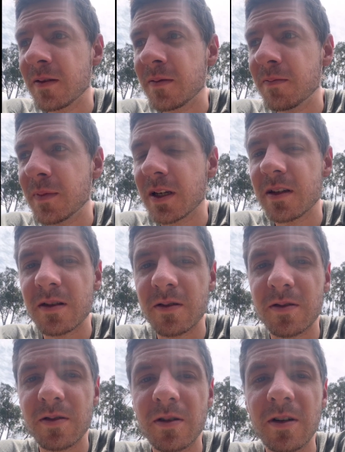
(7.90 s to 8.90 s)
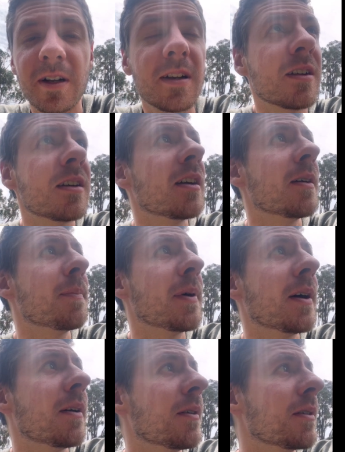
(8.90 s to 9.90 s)
make a tutorial
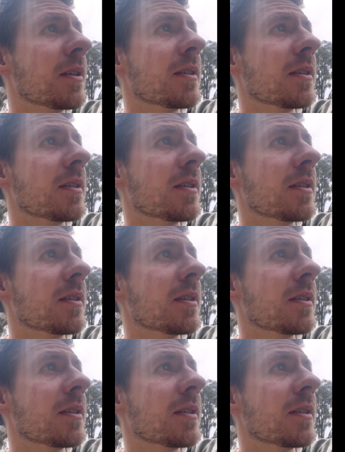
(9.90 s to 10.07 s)
about